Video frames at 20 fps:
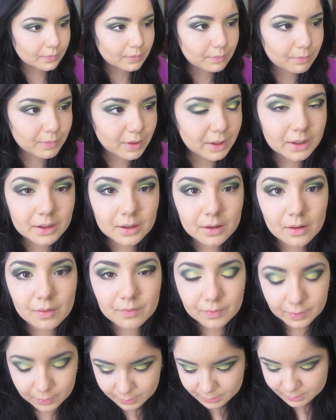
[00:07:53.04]
Making it all
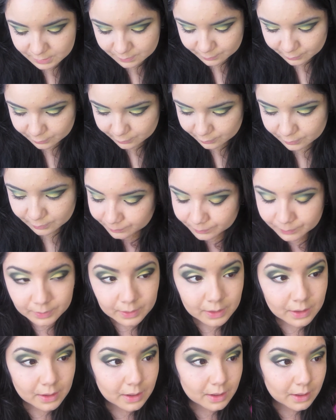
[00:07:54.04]
very smooth.
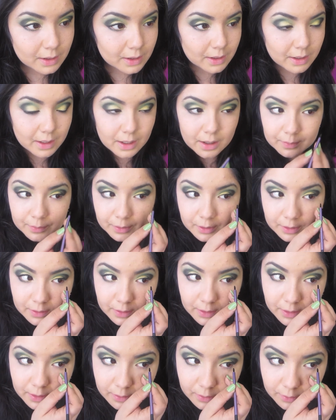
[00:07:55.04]
Now I'm going to
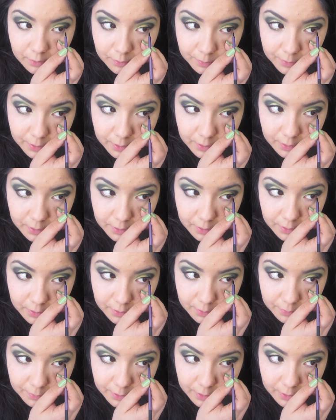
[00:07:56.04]
take a little bit
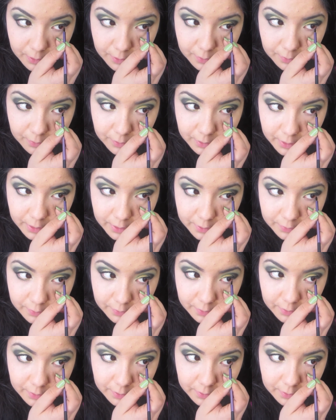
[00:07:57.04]
on my lower lash
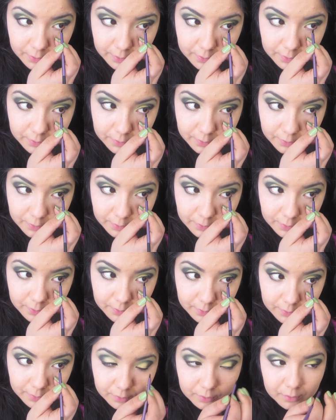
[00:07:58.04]
line, just
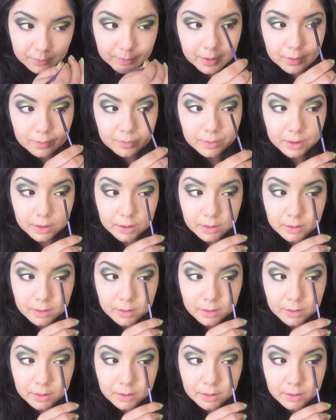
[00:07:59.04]
to about right